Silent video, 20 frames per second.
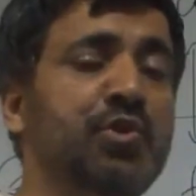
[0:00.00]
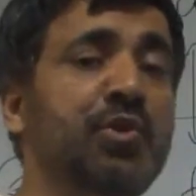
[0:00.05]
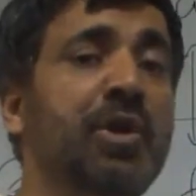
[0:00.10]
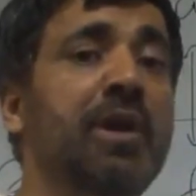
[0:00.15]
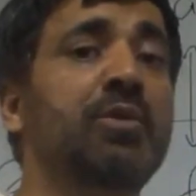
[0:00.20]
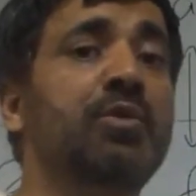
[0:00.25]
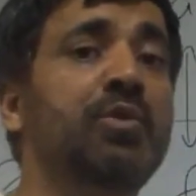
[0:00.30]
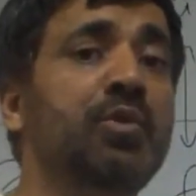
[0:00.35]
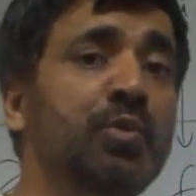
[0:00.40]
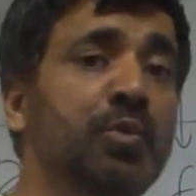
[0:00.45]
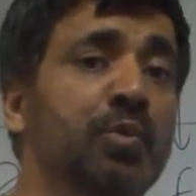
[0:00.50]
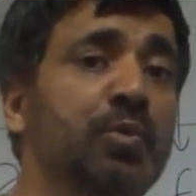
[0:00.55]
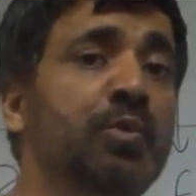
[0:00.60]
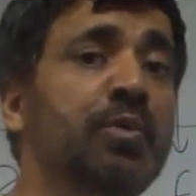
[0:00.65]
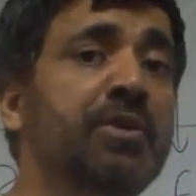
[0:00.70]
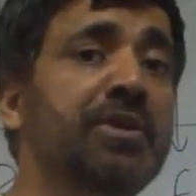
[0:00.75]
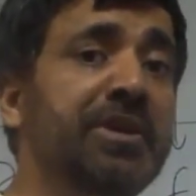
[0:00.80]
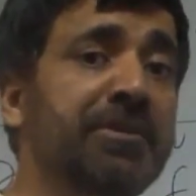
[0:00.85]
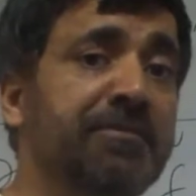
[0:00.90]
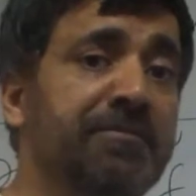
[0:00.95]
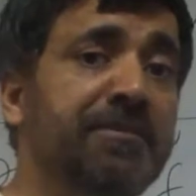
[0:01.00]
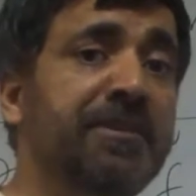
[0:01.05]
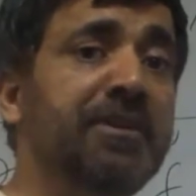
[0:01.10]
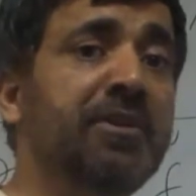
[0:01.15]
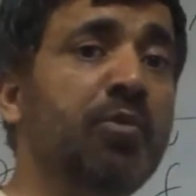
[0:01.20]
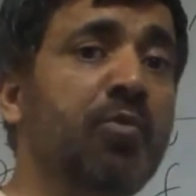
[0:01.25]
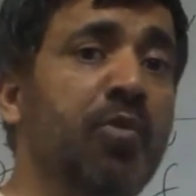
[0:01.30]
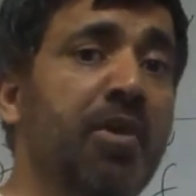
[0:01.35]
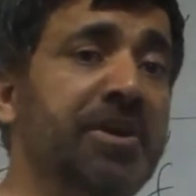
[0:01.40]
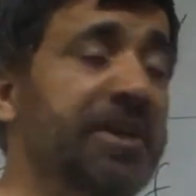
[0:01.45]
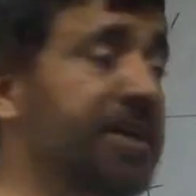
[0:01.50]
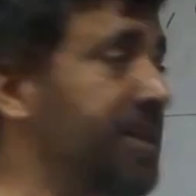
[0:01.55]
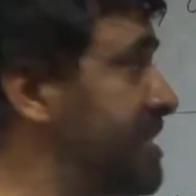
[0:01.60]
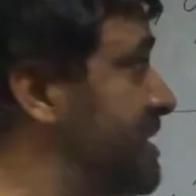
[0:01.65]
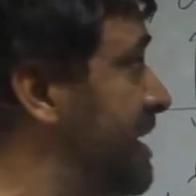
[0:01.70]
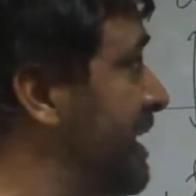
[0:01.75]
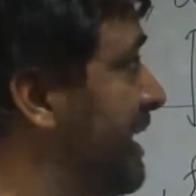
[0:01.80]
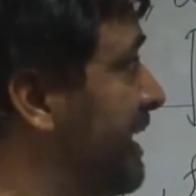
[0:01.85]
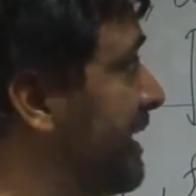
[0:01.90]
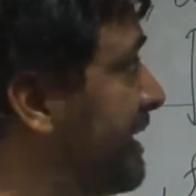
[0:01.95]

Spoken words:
You have 2 different quantities.